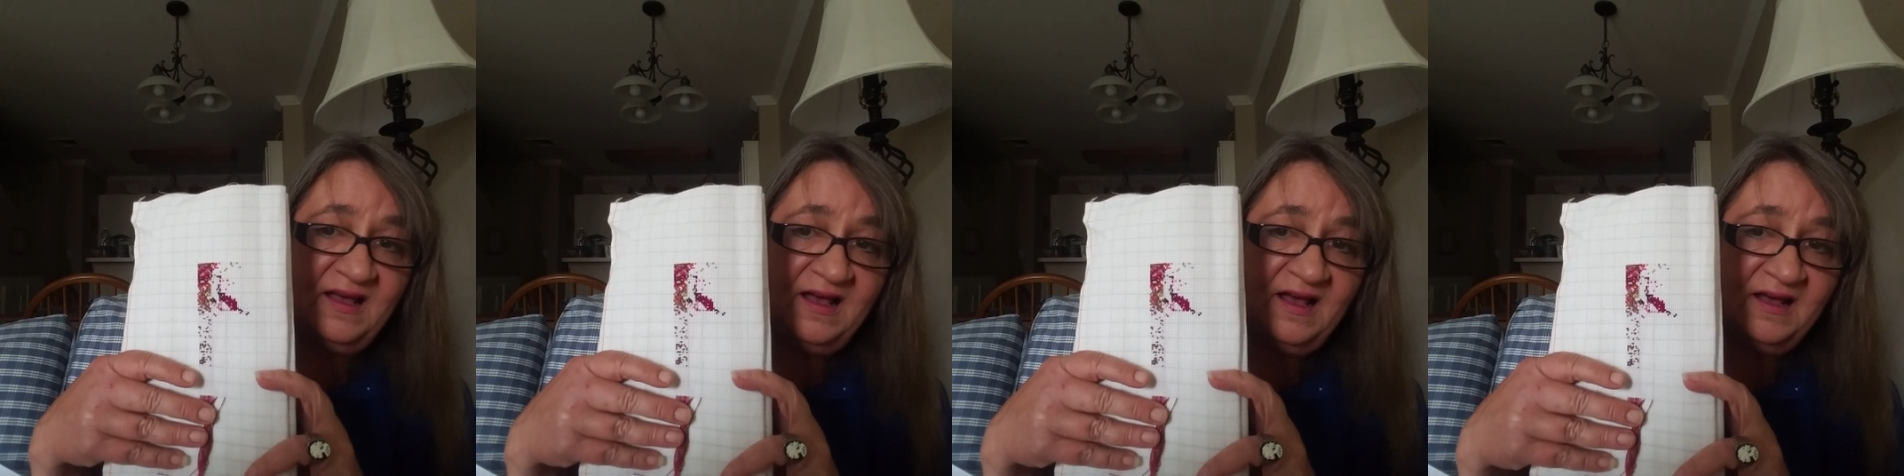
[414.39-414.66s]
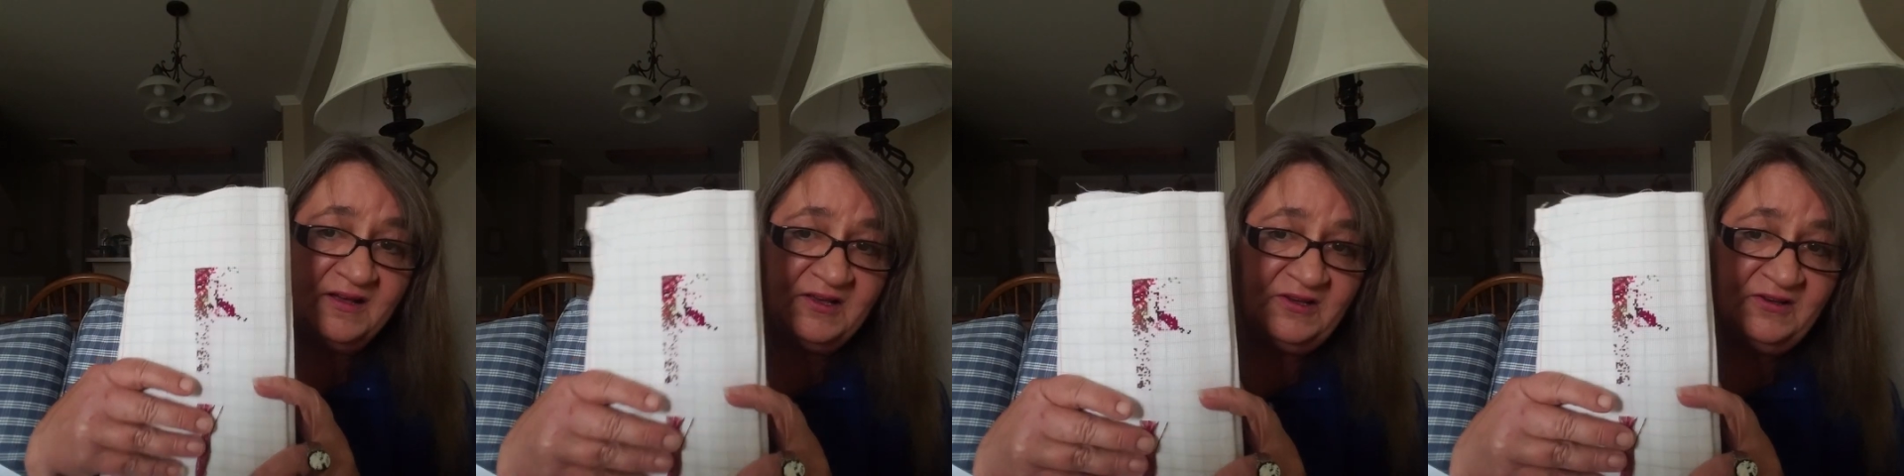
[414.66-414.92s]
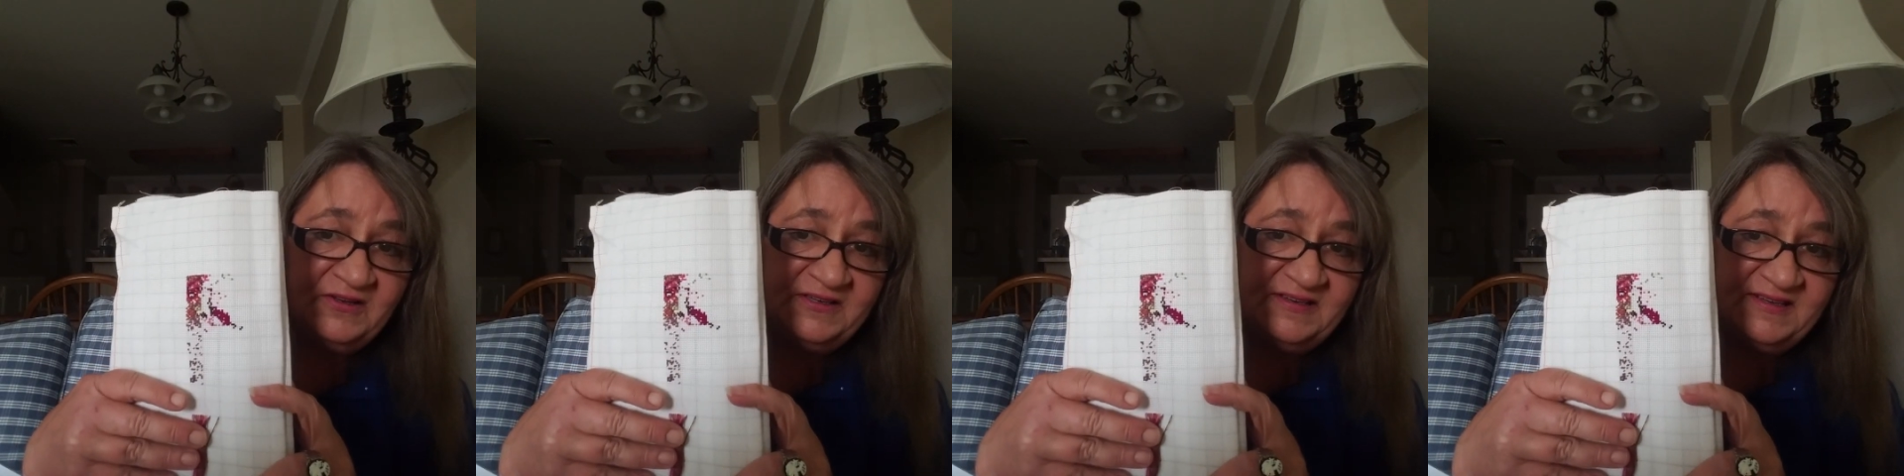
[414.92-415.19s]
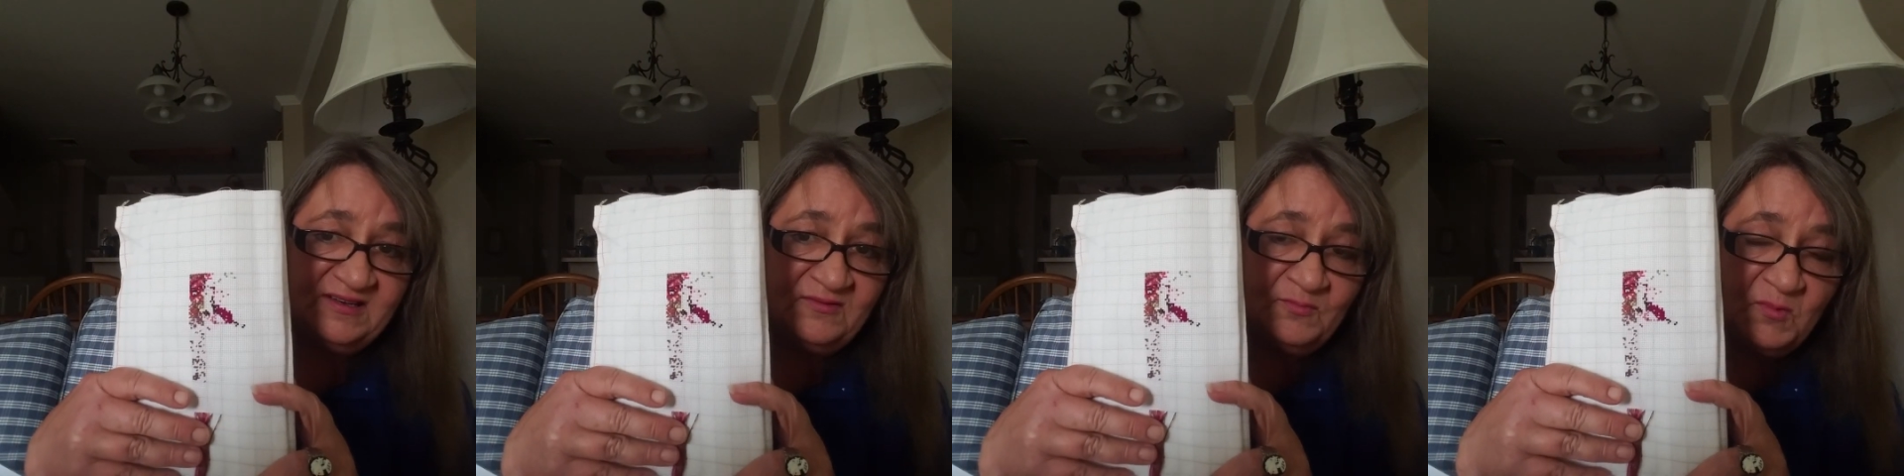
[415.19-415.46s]
a good
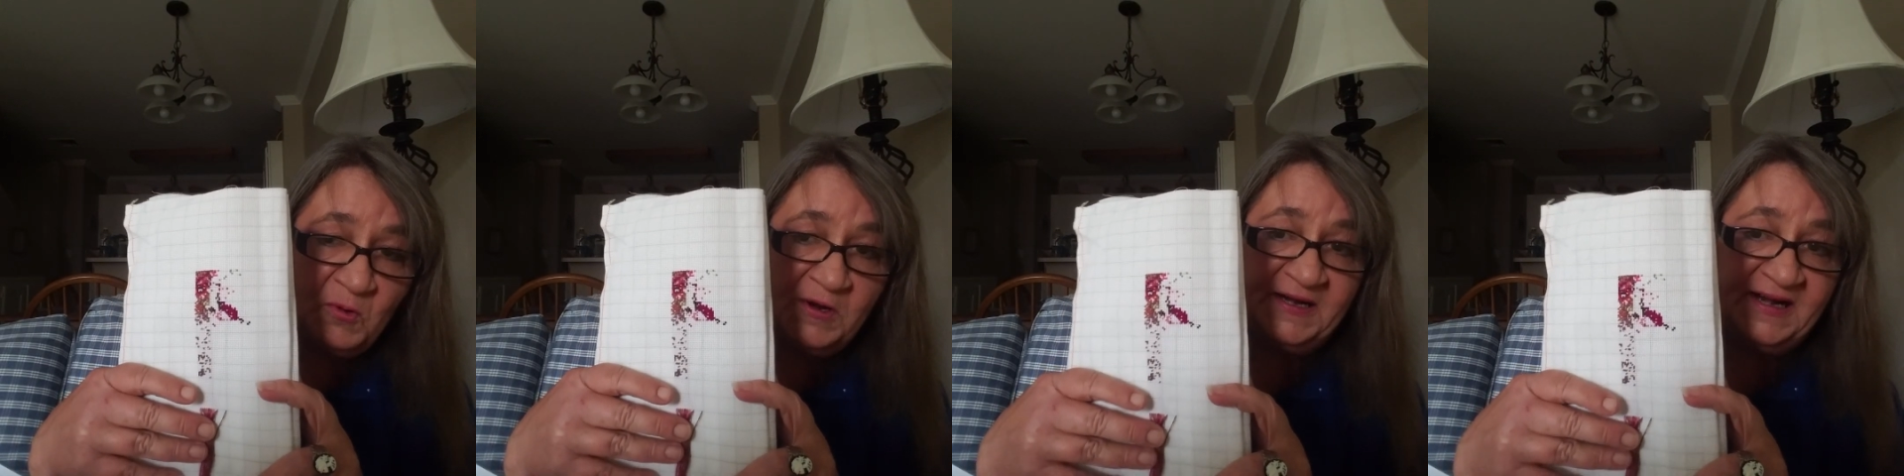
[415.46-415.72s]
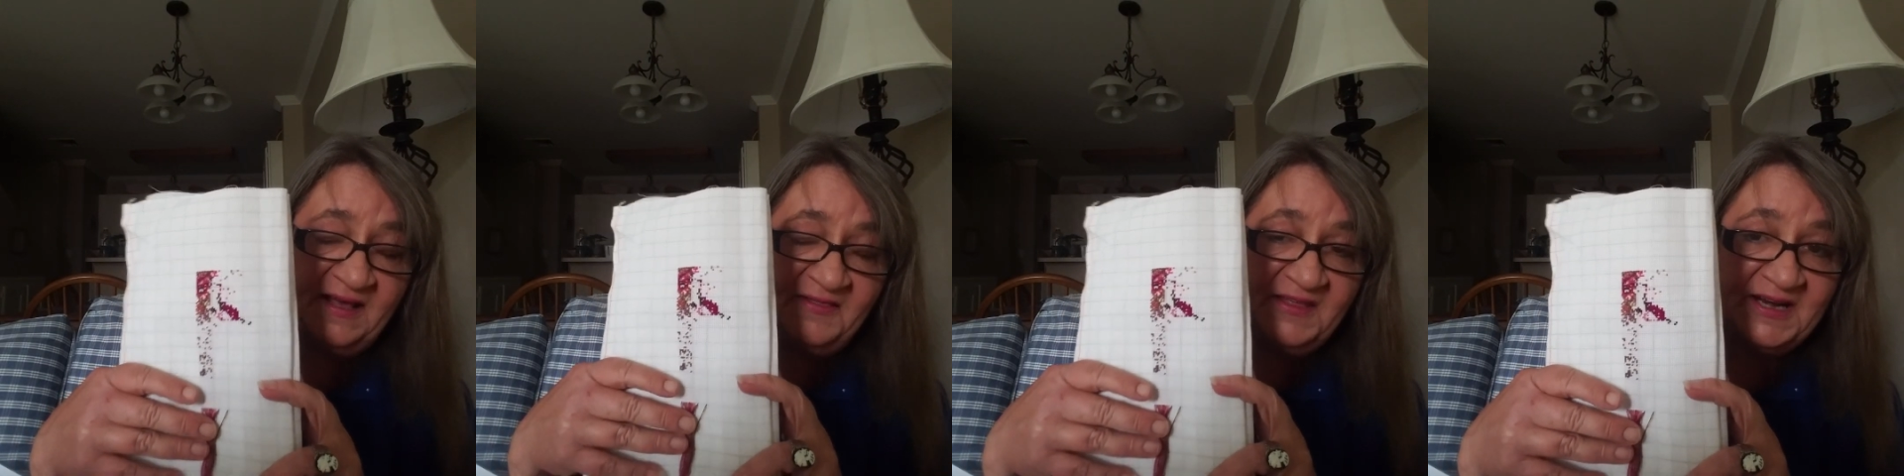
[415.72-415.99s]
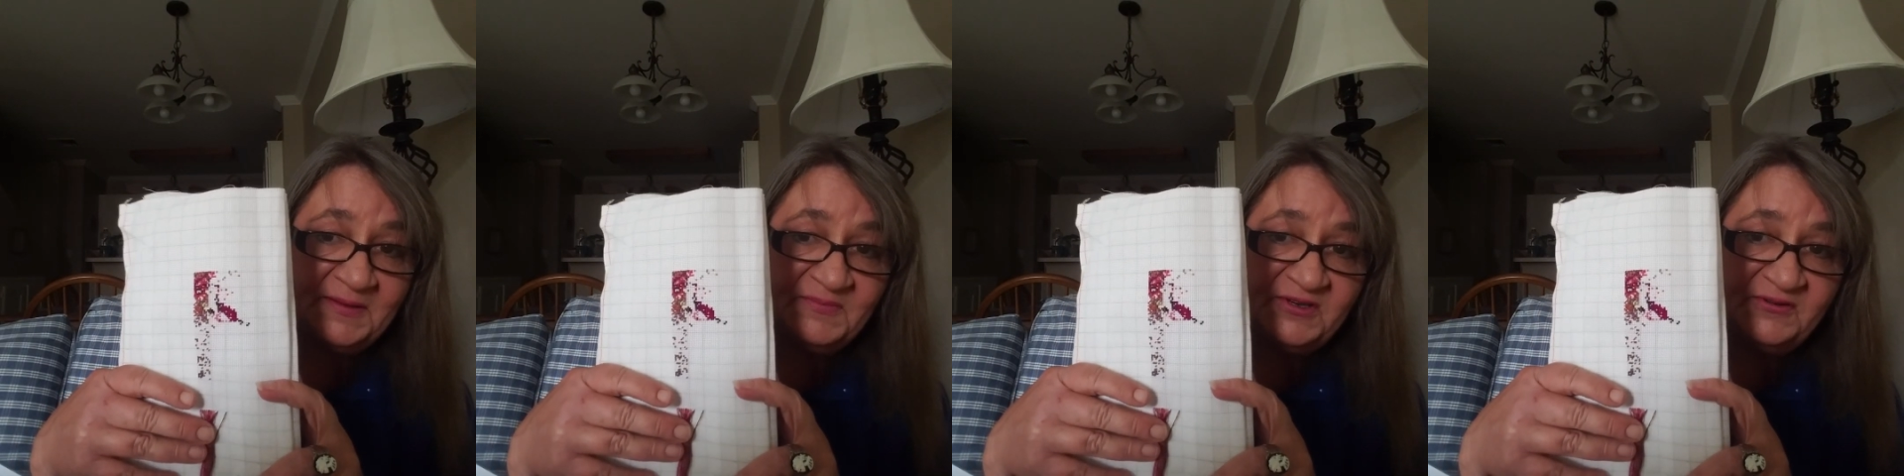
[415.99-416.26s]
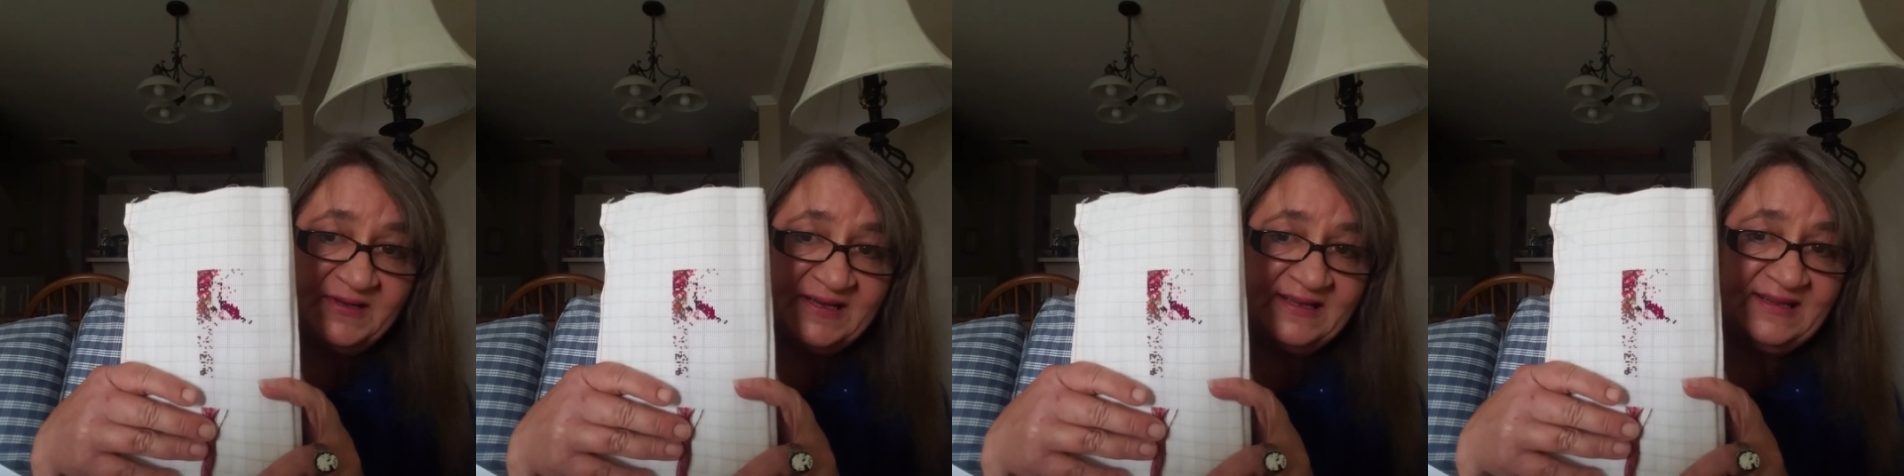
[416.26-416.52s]
deal more now that I'm
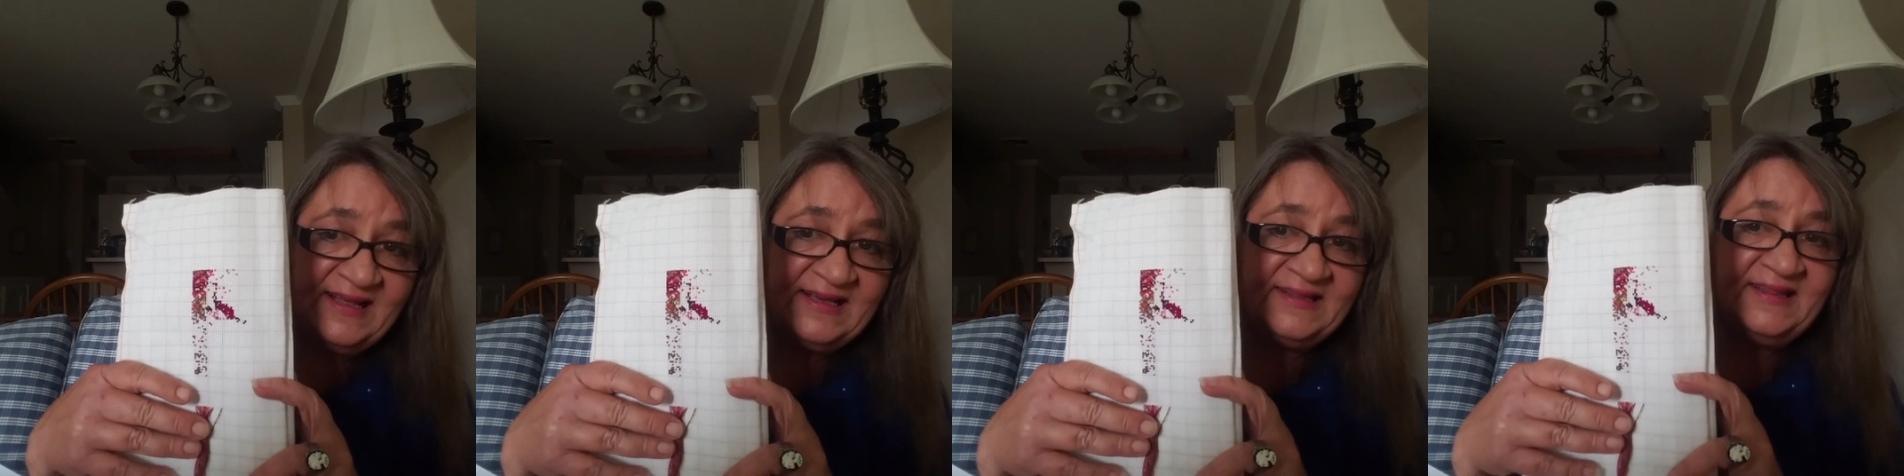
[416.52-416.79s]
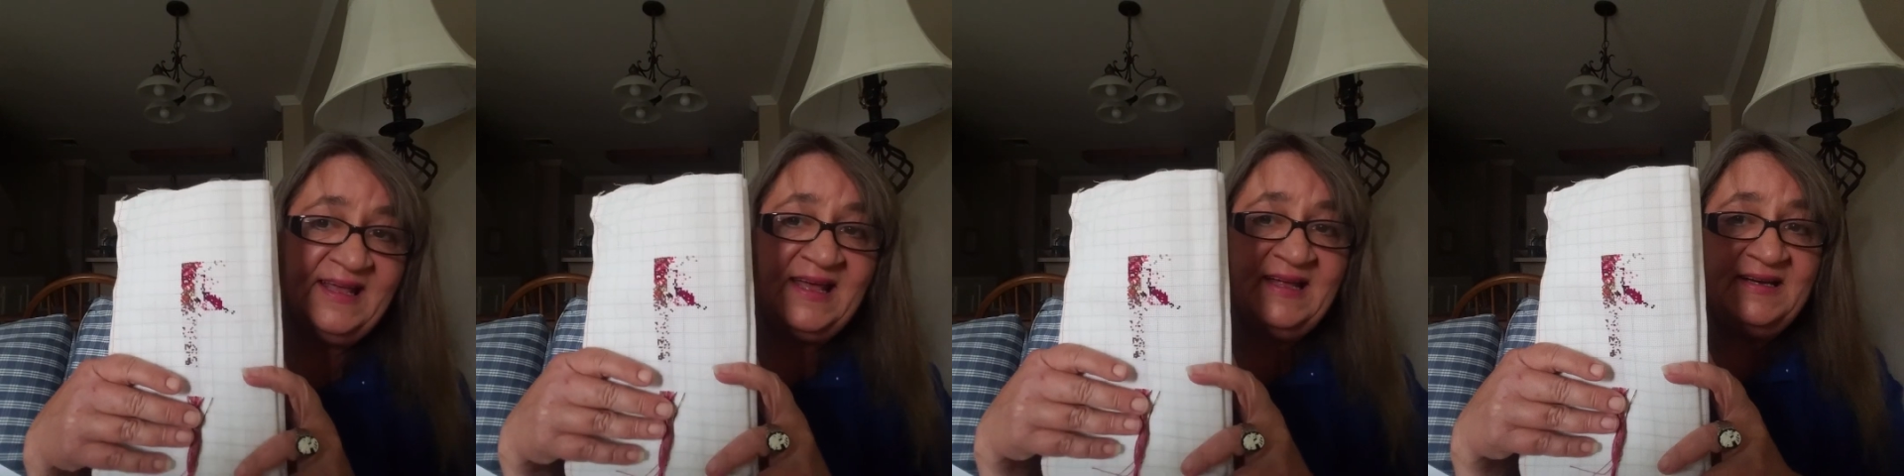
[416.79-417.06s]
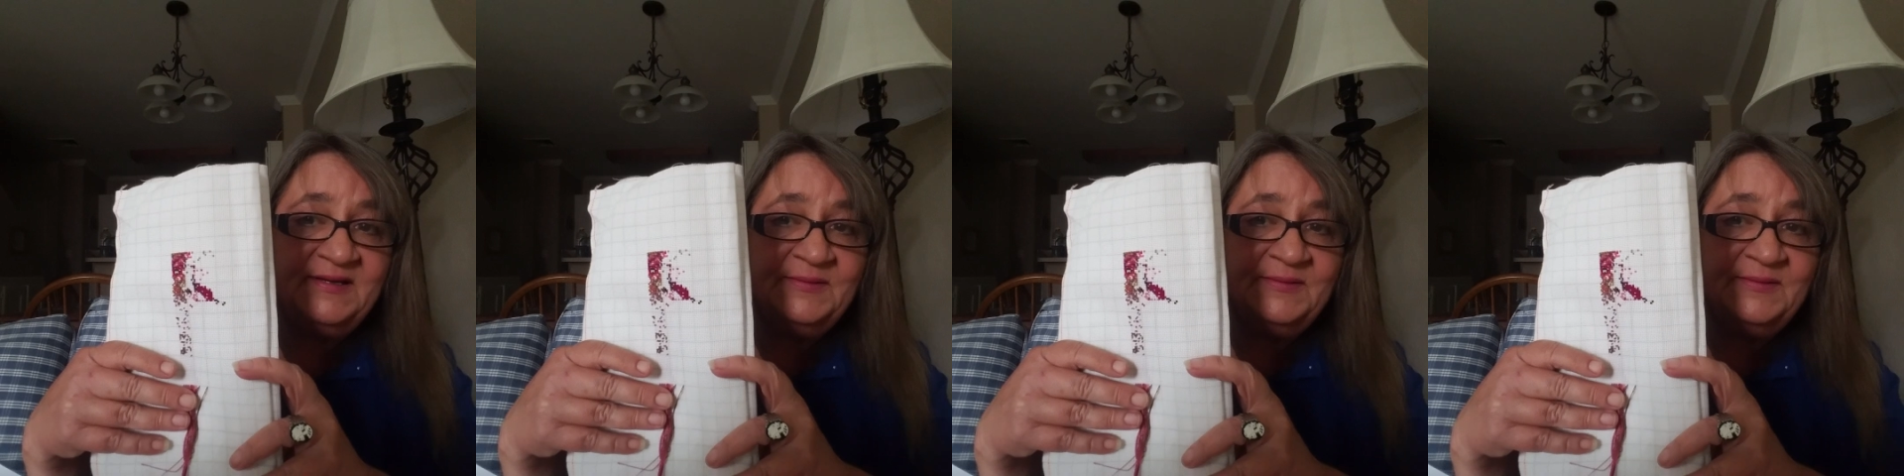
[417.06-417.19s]
doing it like that.